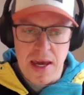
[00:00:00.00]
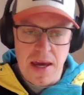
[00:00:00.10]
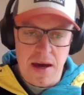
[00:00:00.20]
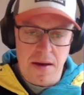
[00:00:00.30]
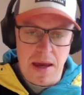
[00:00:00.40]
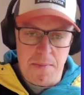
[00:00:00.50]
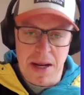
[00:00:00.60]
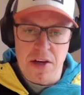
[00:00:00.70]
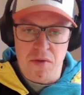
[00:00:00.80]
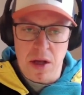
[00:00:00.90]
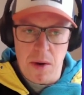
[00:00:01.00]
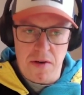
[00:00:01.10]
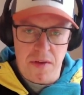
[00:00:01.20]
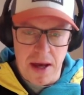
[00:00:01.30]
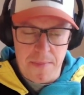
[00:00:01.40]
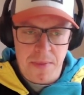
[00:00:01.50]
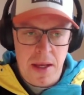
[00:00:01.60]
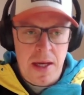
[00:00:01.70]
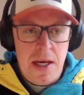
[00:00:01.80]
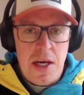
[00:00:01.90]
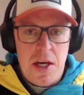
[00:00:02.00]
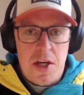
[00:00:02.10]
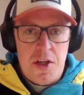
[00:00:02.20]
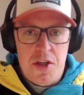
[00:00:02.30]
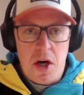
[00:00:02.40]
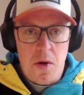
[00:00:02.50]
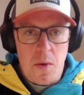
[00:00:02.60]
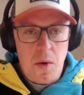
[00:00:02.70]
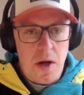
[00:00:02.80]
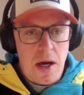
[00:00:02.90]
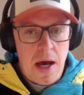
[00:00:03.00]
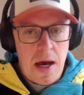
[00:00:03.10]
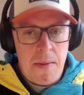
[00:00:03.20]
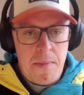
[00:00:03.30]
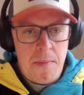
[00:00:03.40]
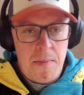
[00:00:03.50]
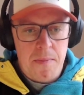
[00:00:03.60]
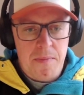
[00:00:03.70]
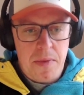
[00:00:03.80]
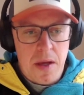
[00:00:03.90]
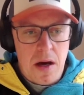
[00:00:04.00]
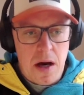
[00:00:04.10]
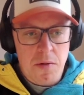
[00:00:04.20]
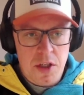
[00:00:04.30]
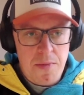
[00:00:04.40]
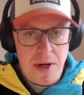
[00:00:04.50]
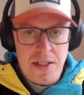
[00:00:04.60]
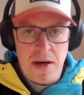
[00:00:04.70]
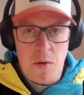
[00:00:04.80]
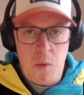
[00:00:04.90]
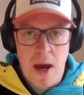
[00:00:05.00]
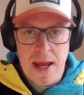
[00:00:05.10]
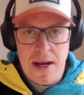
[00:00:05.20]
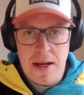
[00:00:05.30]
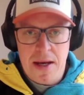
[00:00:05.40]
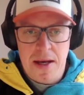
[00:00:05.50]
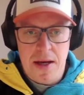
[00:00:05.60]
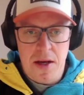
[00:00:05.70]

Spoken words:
it plays really well for that. So I was super excited when